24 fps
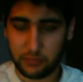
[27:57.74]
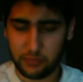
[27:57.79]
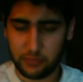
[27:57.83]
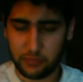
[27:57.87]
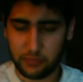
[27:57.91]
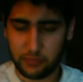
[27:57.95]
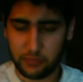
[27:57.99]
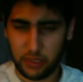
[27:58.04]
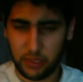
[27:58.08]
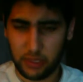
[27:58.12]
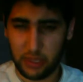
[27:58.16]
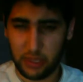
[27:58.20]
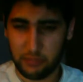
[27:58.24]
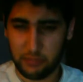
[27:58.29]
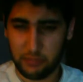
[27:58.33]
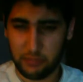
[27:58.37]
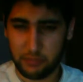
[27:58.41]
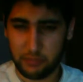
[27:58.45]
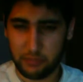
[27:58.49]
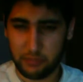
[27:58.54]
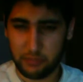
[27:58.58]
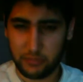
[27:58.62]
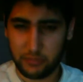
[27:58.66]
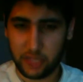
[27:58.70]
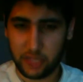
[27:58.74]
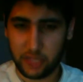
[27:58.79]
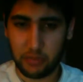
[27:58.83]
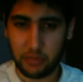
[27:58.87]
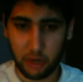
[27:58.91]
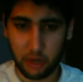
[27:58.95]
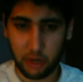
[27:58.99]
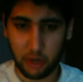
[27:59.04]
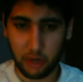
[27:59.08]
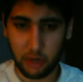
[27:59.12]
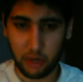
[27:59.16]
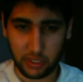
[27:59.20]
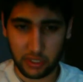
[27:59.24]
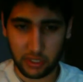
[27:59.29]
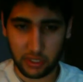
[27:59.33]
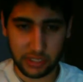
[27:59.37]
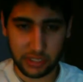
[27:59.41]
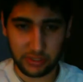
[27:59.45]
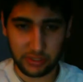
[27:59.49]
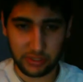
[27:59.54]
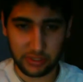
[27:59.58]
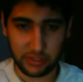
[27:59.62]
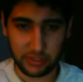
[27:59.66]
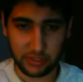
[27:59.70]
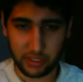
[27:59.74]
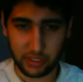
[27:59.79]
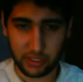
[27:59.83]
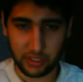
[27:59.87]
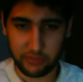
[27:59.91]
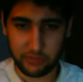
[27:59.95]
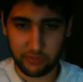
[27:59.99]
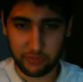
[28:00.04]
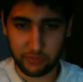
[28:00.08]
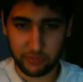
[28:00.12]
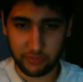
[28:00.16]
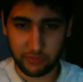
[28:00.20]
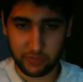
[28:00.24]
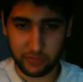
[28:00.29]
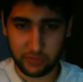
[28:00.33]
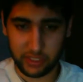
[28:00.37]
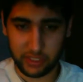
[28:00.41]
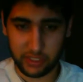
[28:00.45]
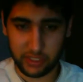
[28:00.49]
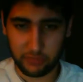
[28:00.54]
uh, Denmark. Actually, he's